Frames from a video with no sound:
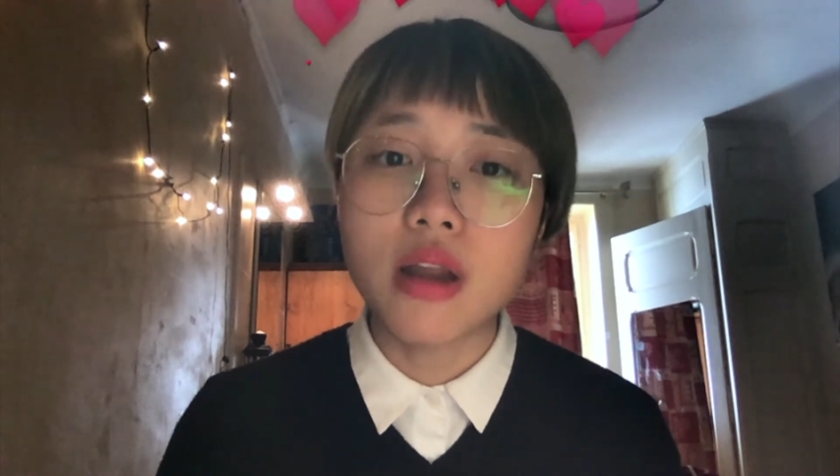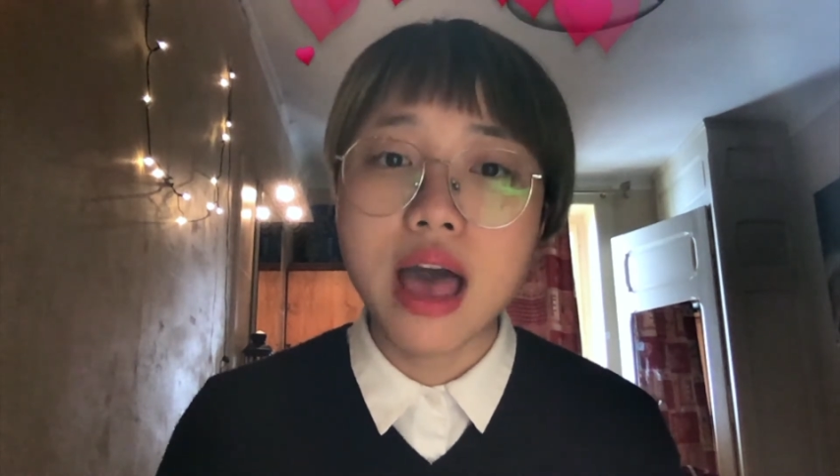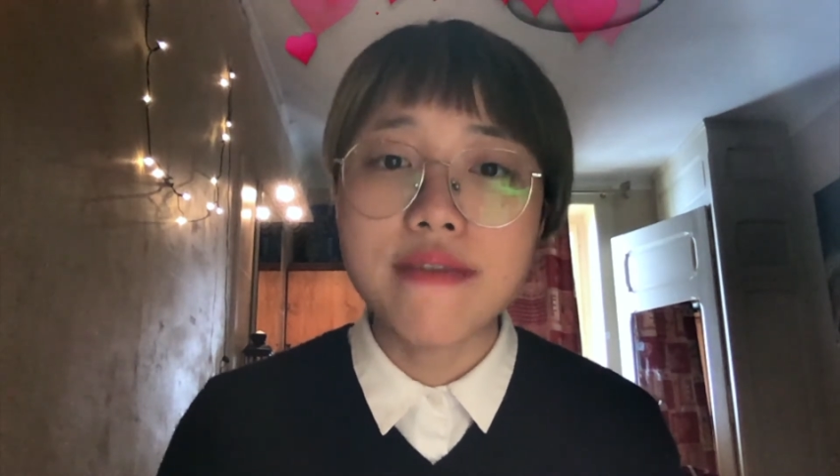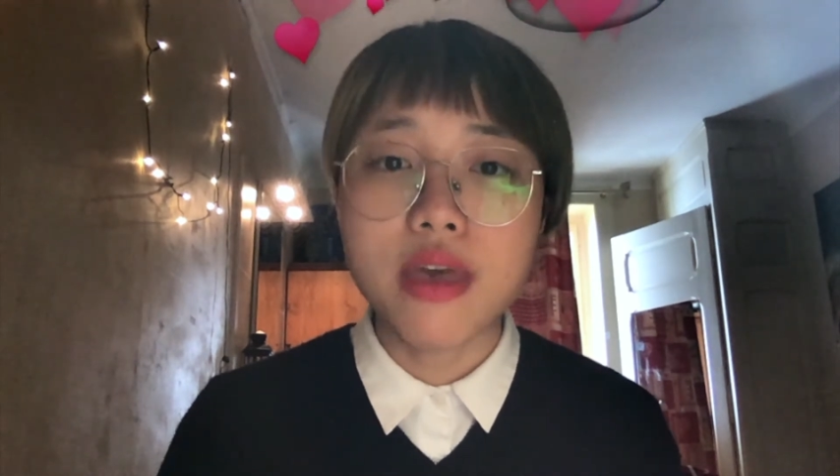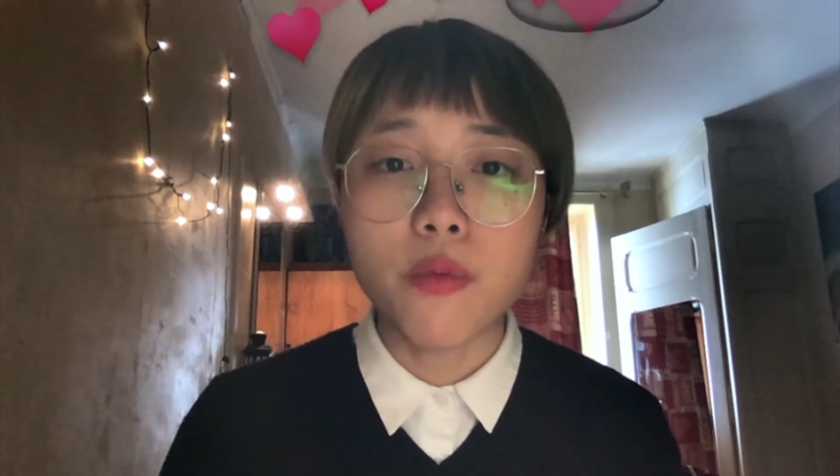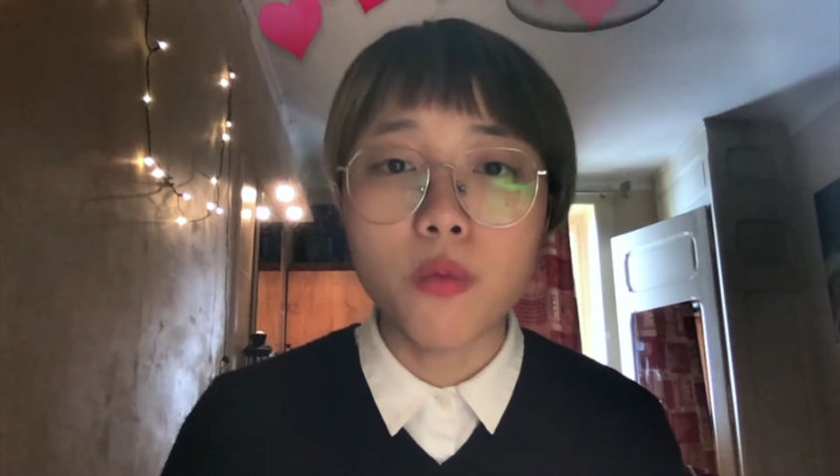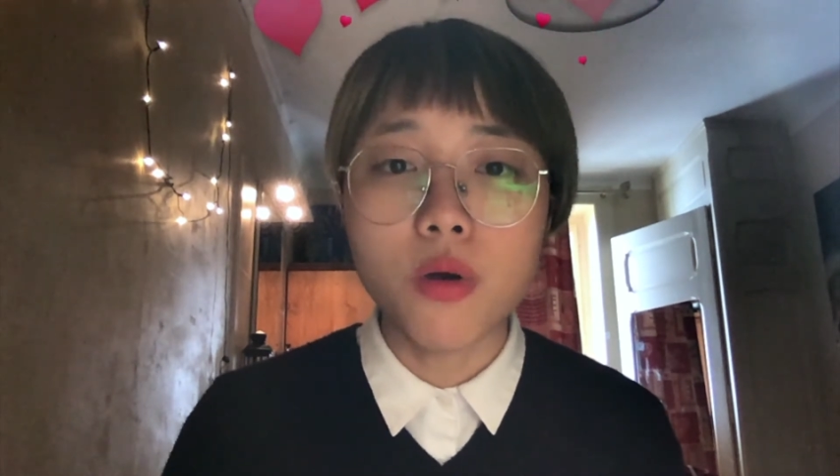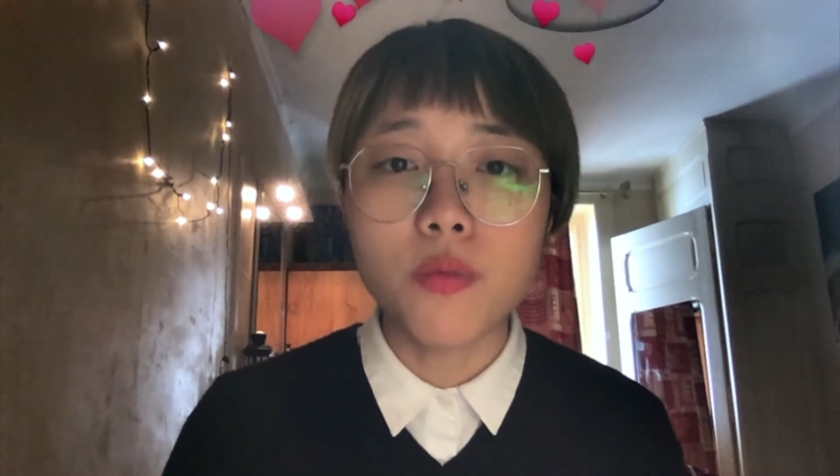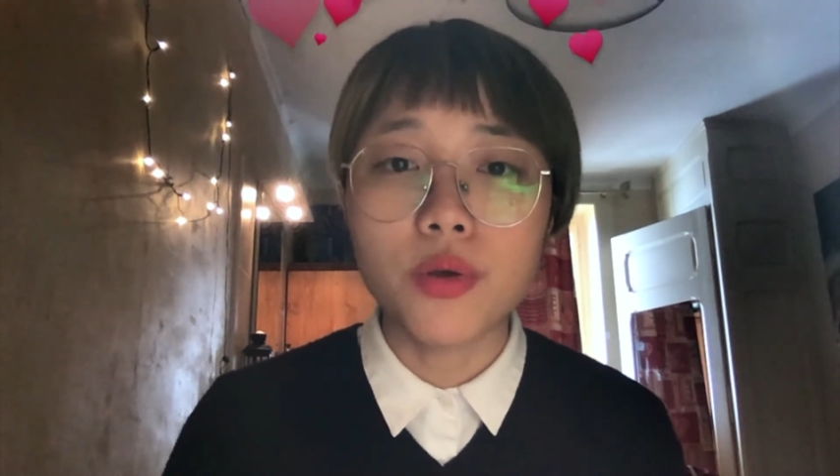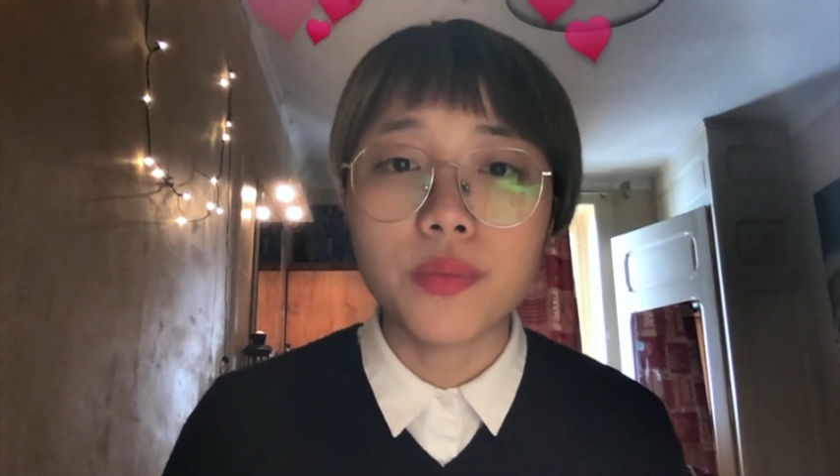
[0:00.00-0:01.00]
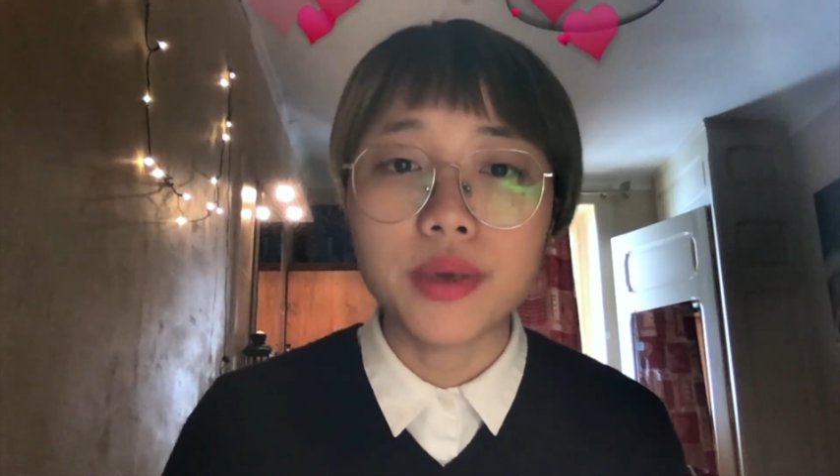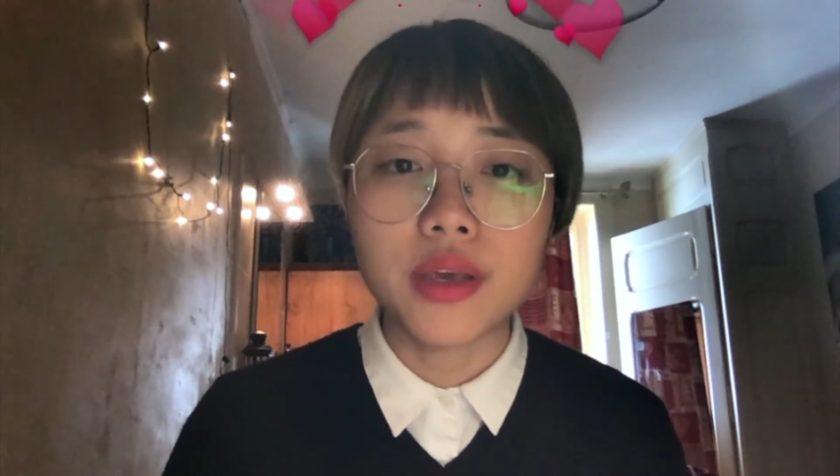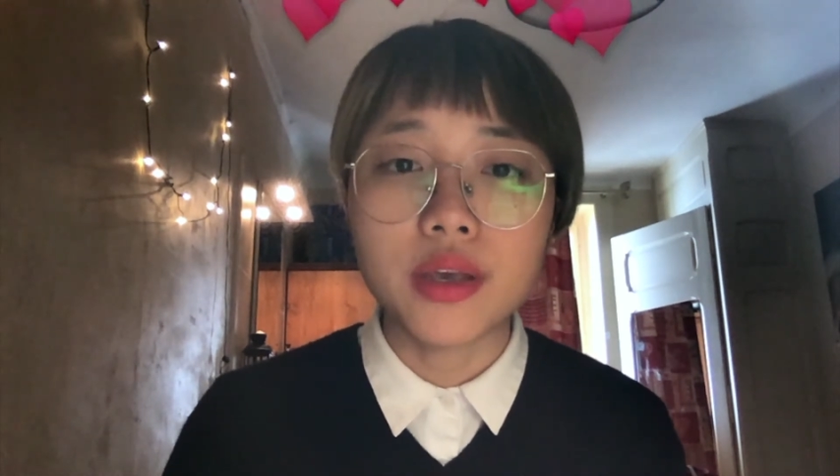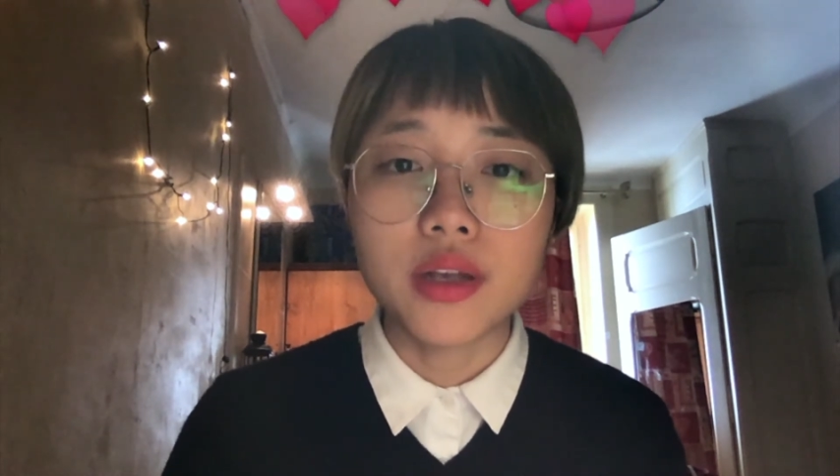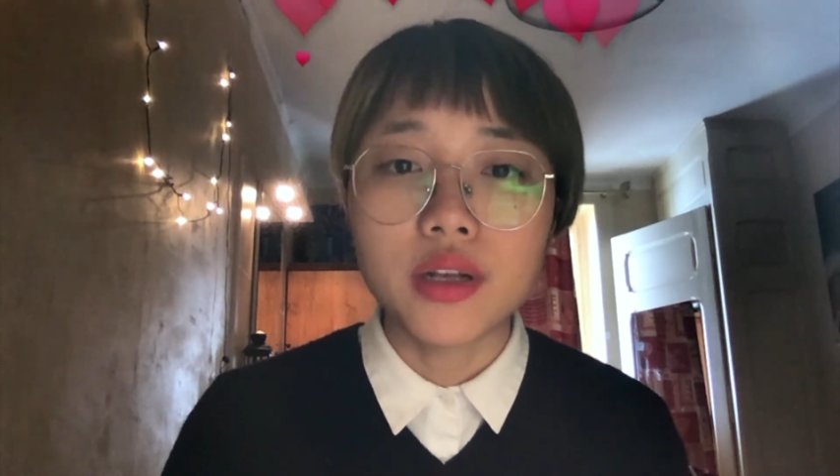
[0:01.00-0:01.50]
life and work will
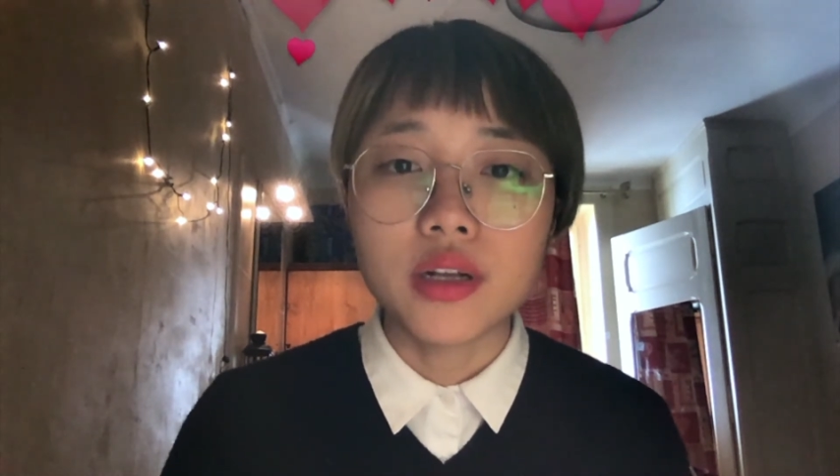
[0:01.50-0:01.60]
be